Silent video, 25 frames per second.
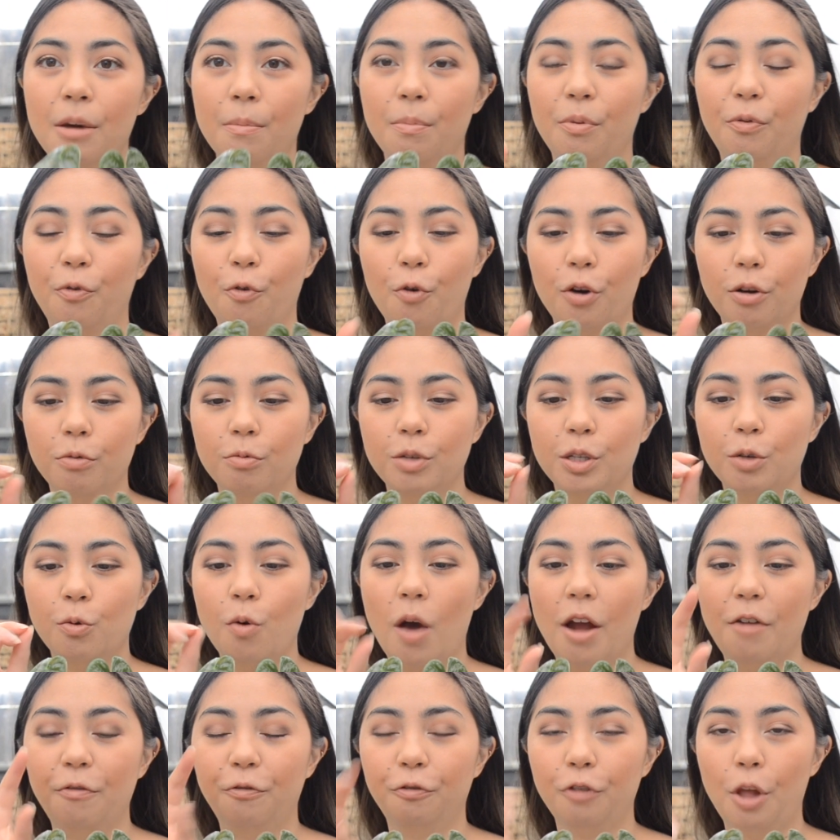Before it was
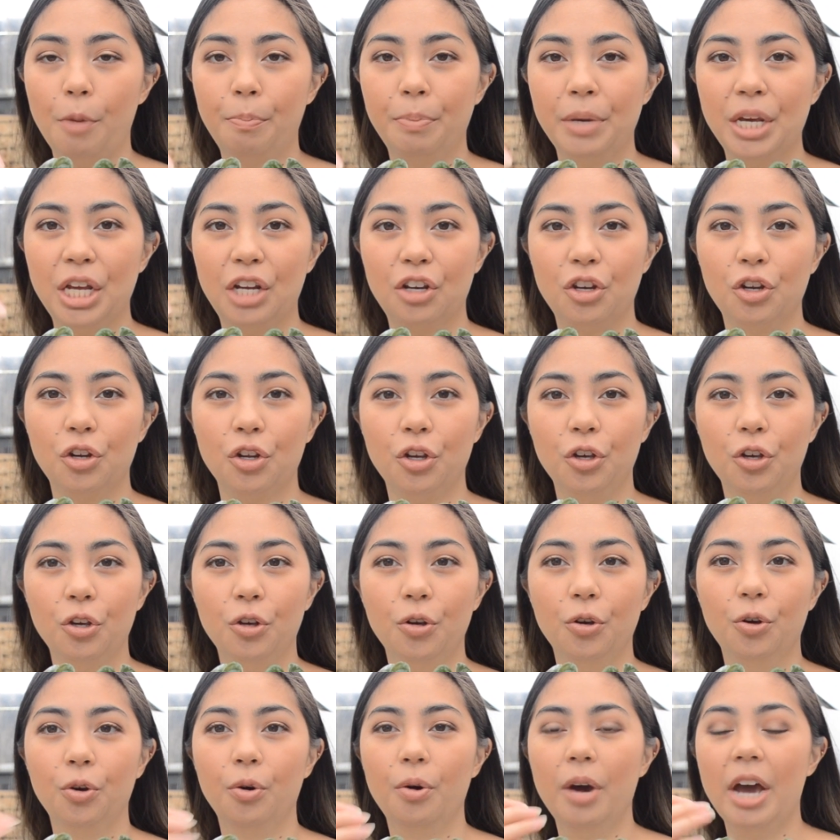quite floppy and
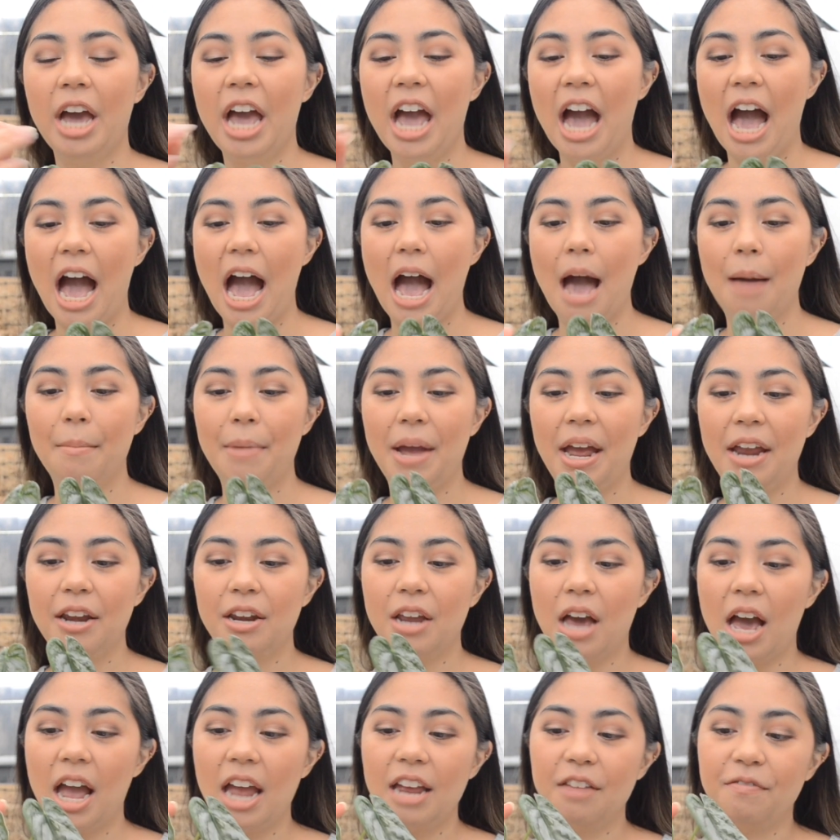new,
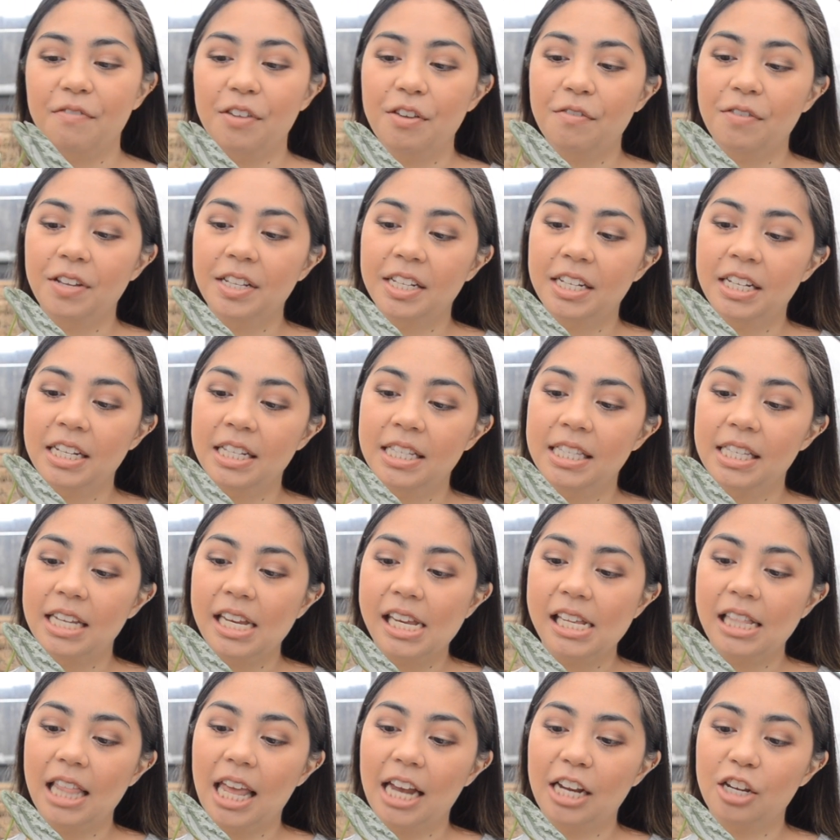and I've even can
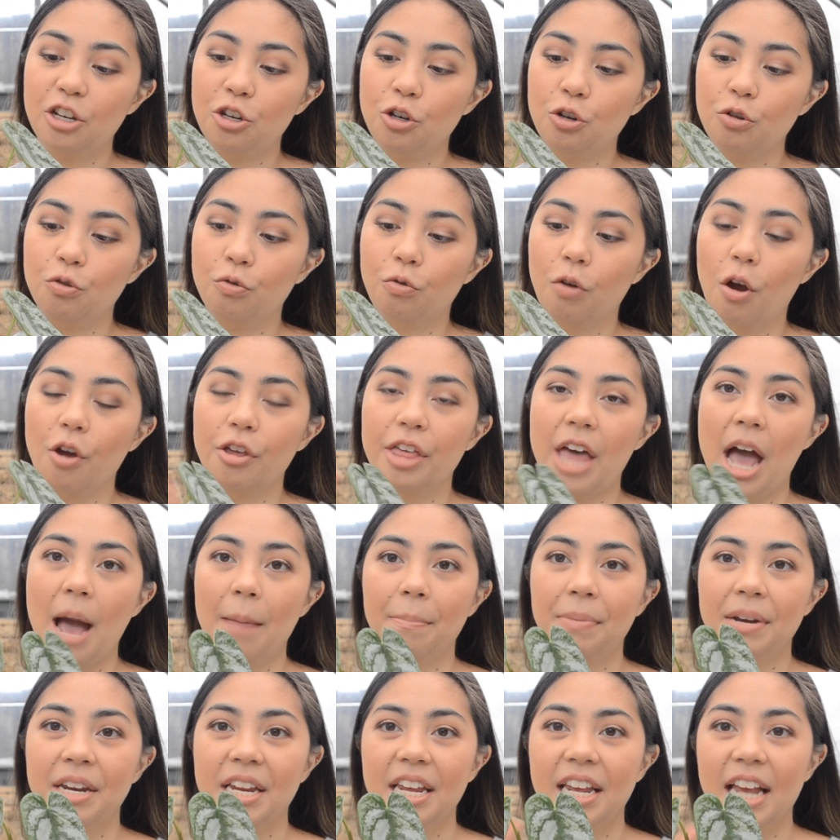see like new growth
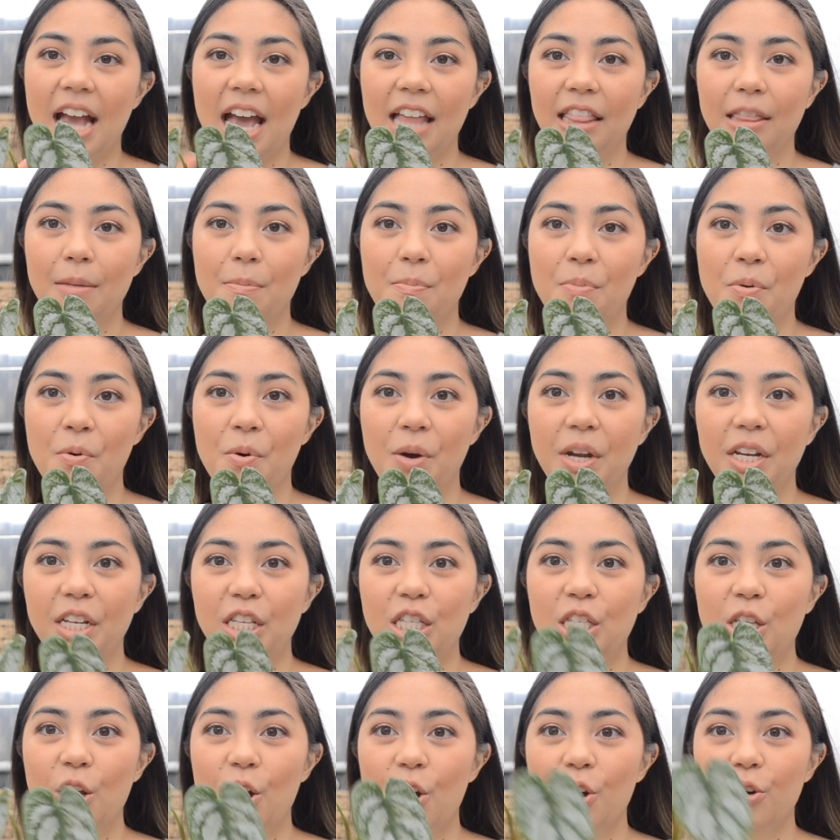happening at the point.
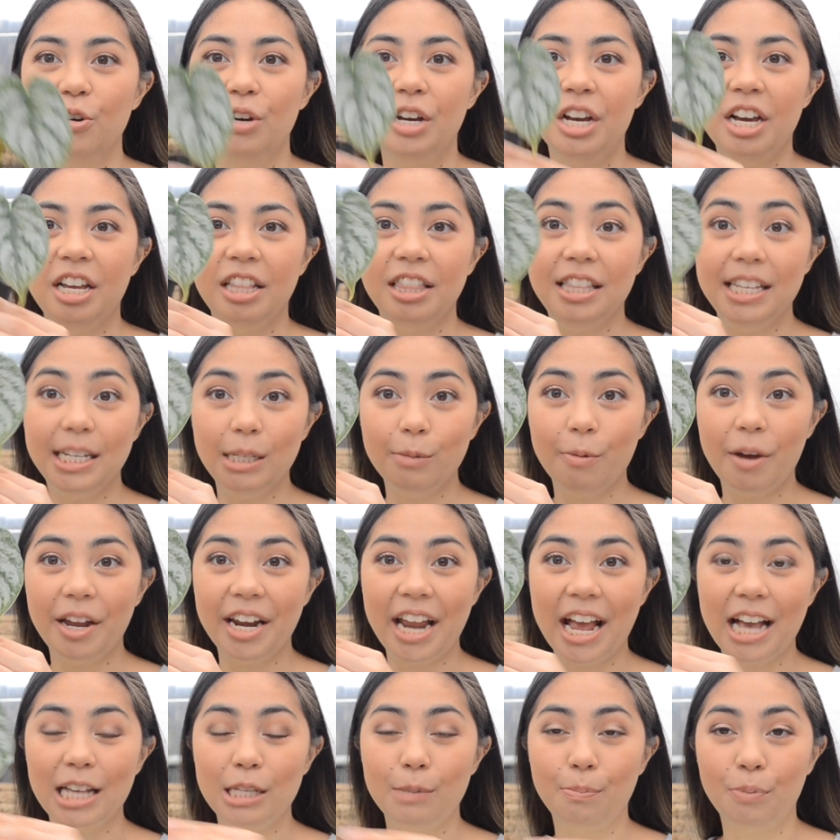So this
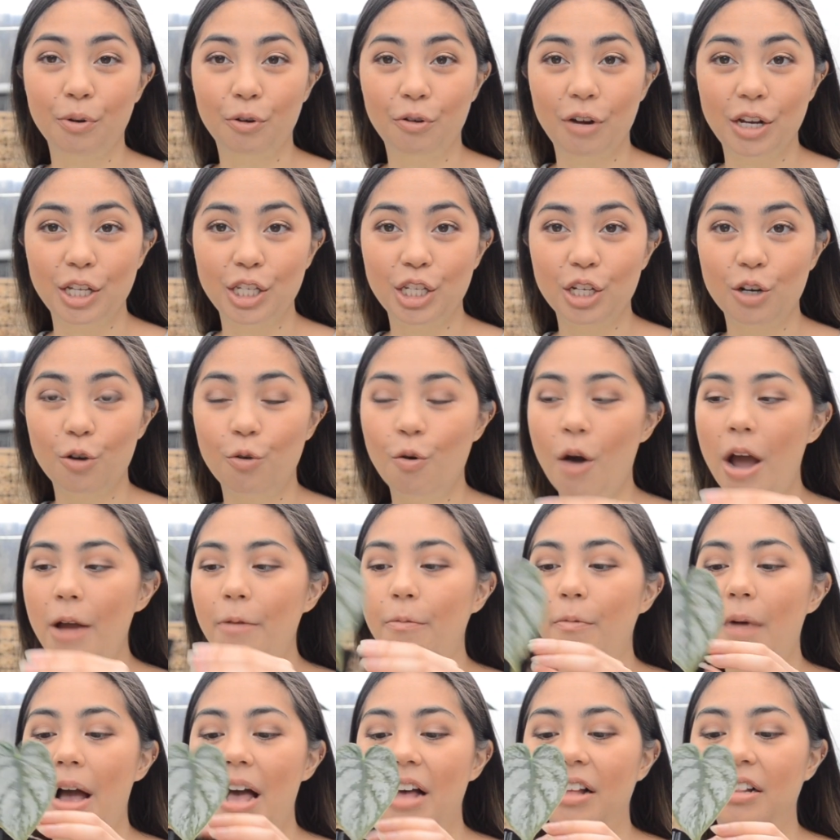one has progressed
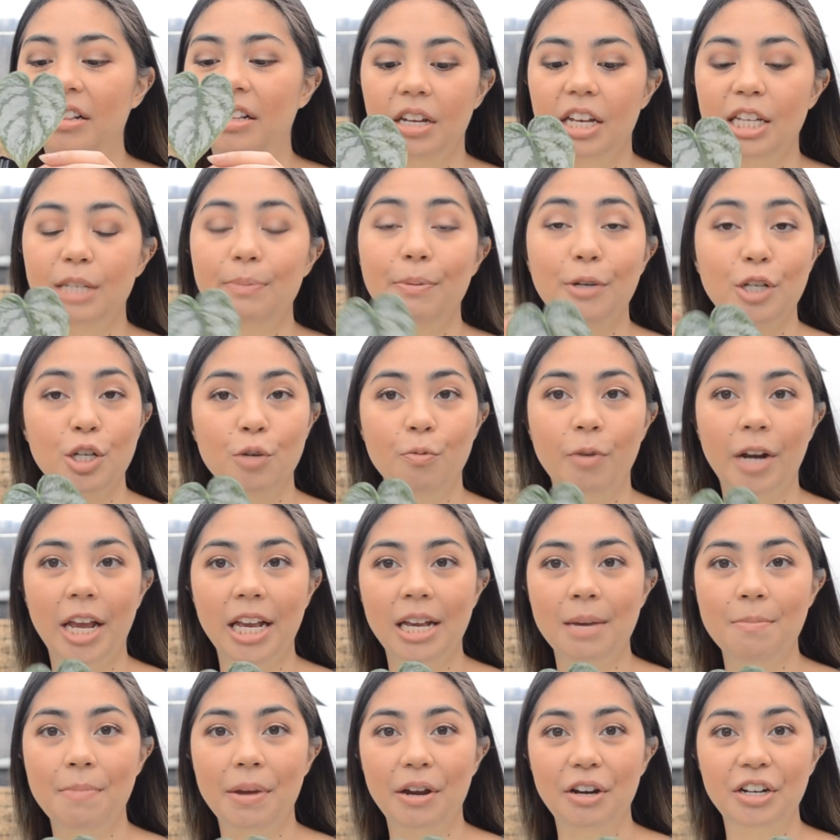quite well, especially when I
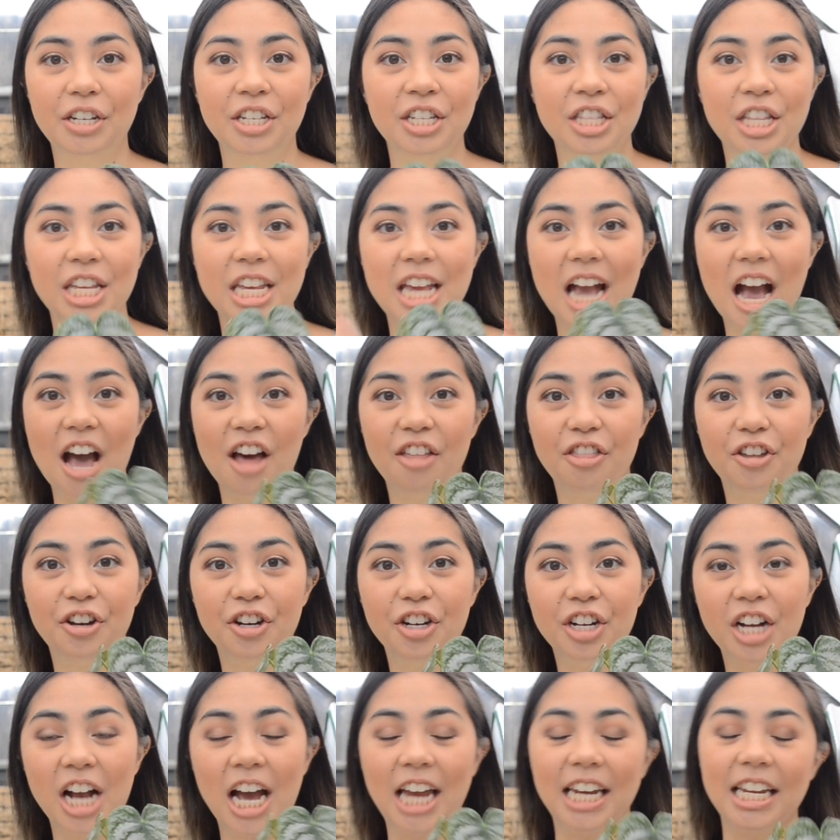compare it to the
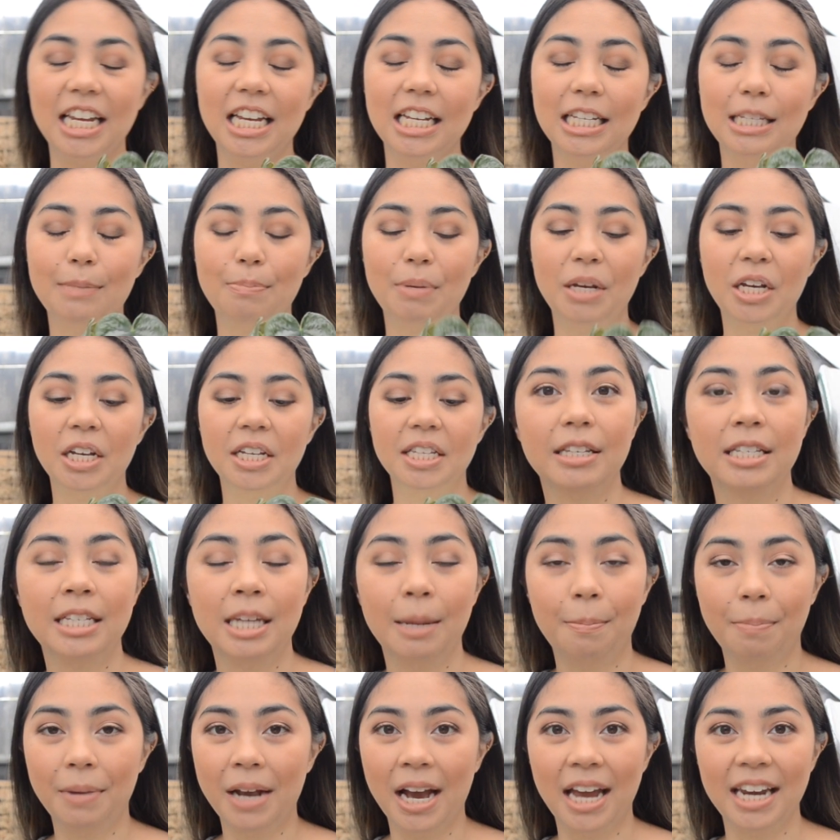other cuttings, because
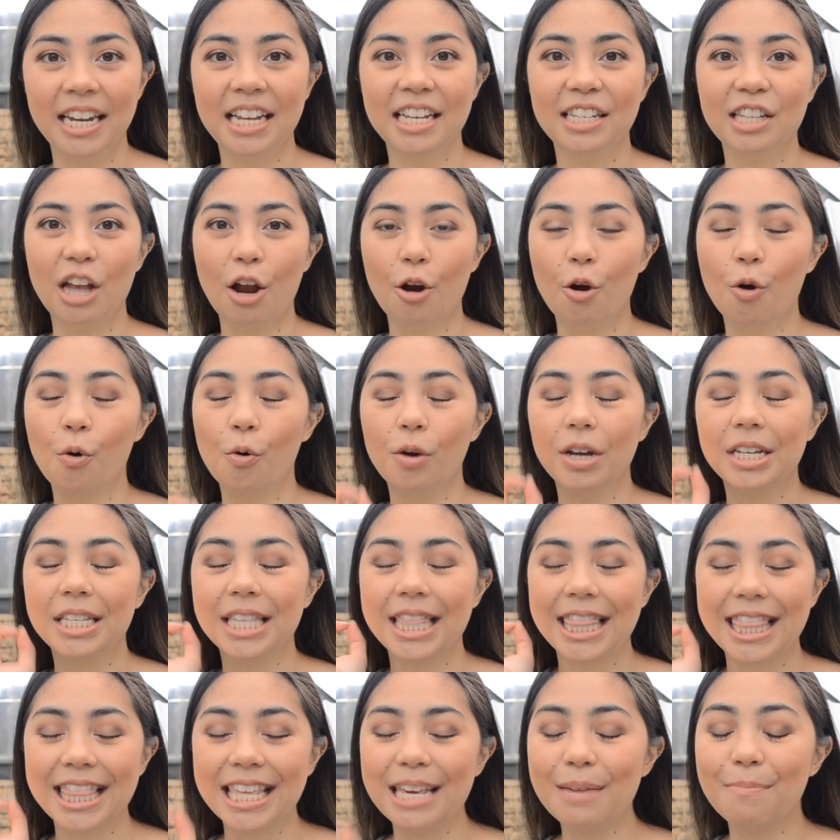tip cuttings are always
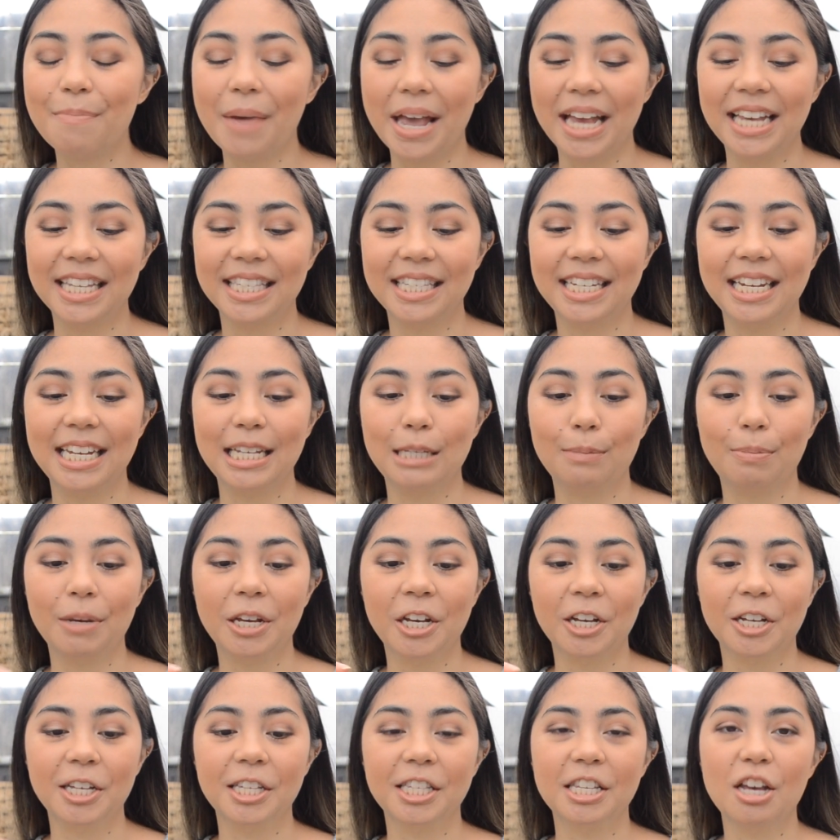the best, is
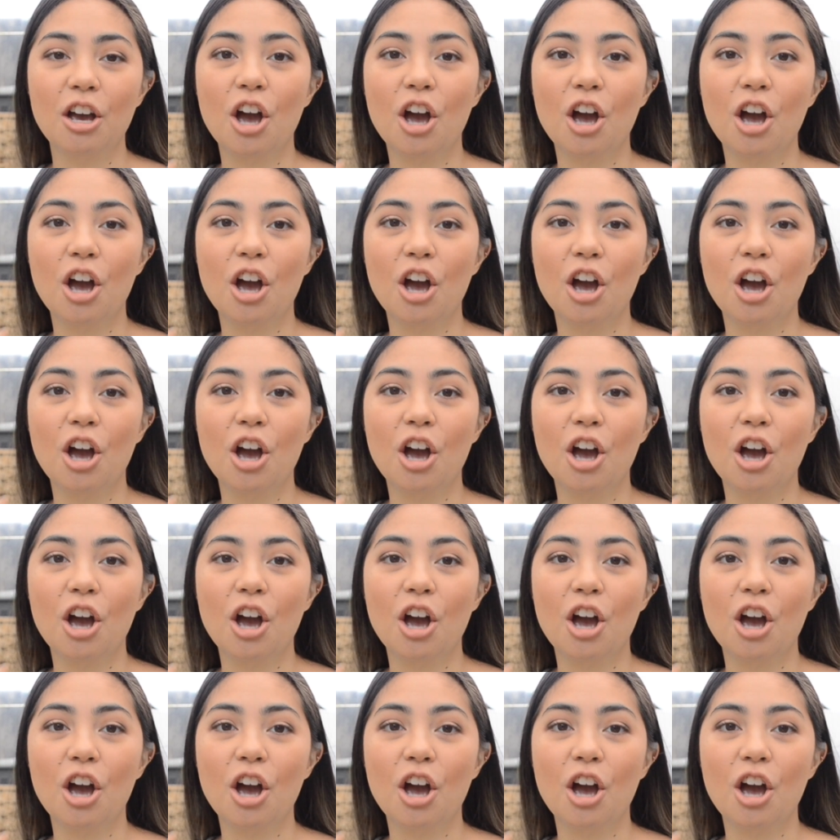because